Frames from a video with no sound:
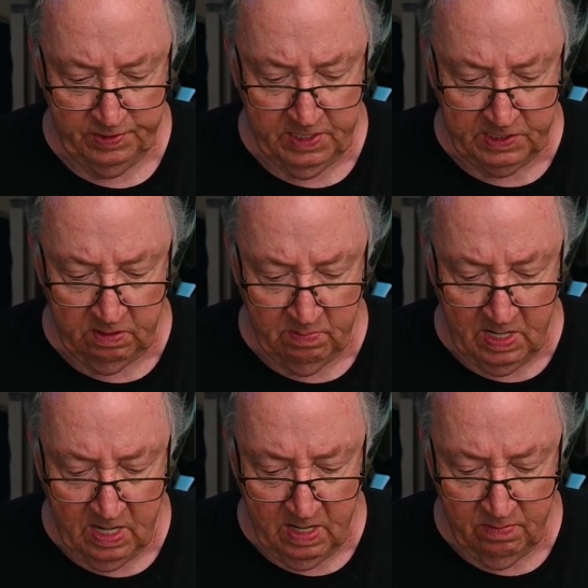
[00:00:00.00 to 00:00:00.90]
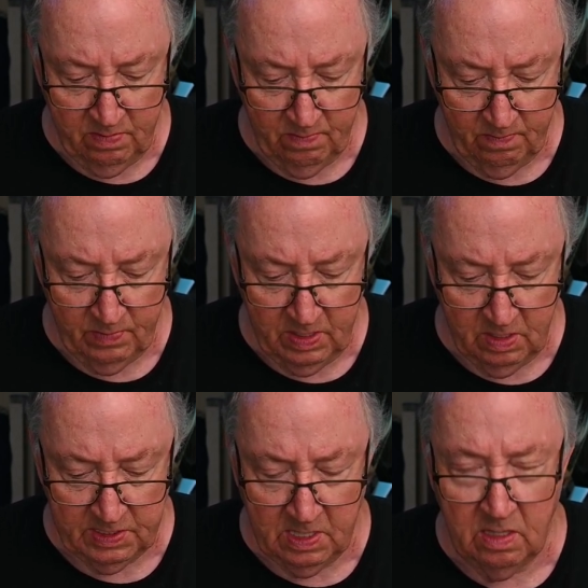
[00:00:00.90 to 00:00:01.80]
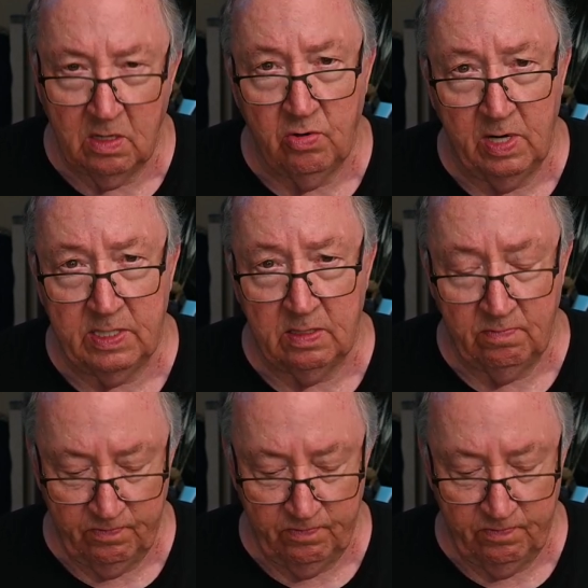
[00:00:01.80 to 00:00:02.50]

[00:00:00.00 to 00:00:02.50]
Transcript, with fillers: With this in mind, here's another question